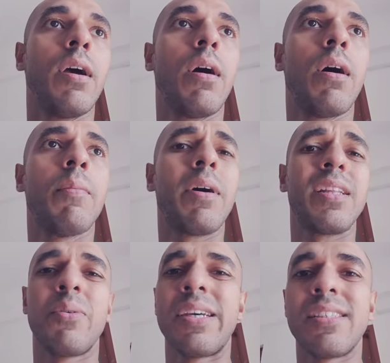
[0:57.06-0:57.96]

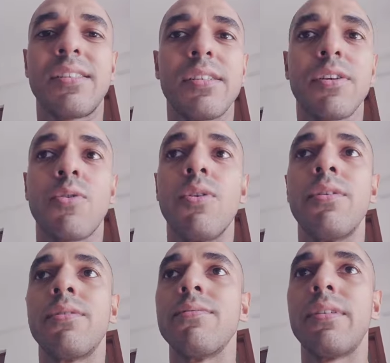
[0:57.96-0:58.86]
Otherwise, it's just a
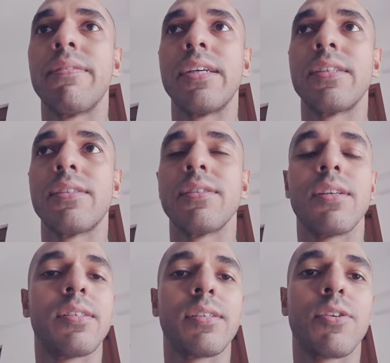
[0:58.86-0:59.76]
cold device. It's
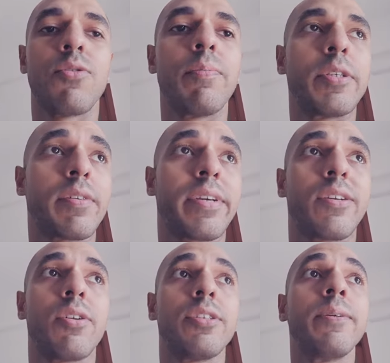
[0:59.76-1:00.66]
just a cold piece of
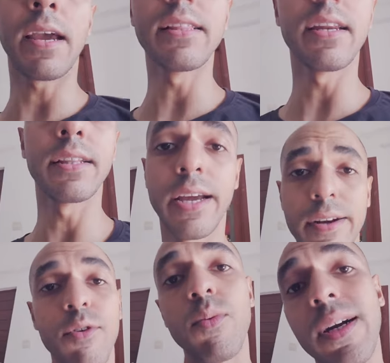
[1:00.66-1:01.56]
technology. I think the Nothing
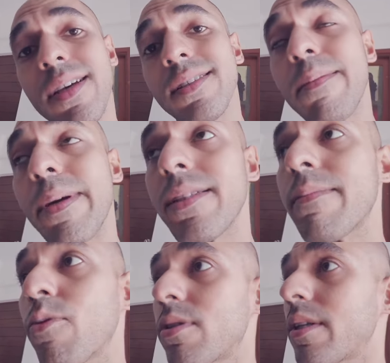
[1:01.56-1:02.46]
Headphone 1 does that better
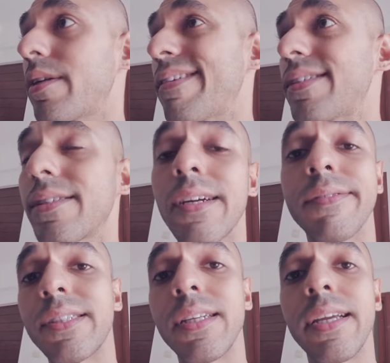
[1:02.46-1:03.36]
than most other devices that I've
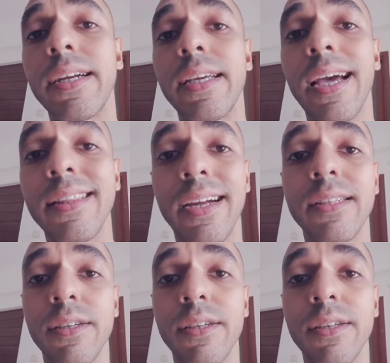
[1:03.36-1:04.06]
seen lately, and that is